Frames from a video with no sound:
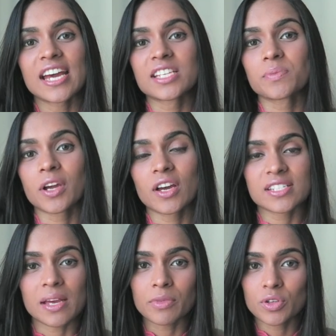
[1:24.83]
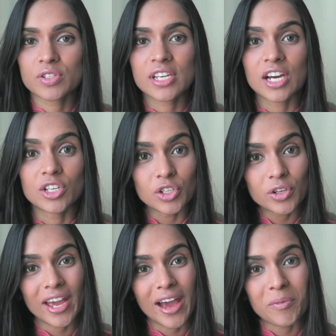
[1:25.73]
It's because I'm using a new
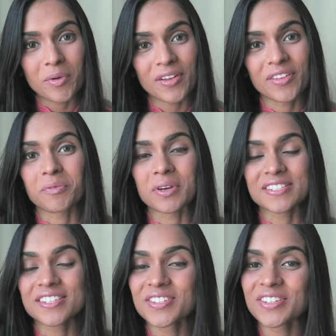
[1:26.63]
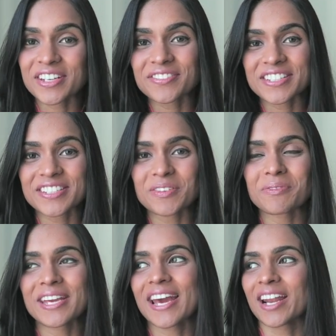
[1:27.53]
camera that my sister gifted to
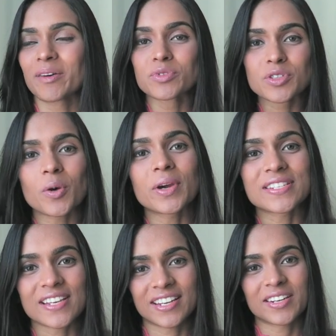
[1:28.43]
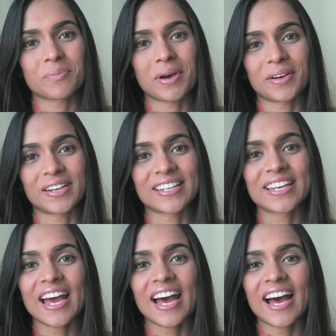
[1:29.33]
me and I'm so excited about it.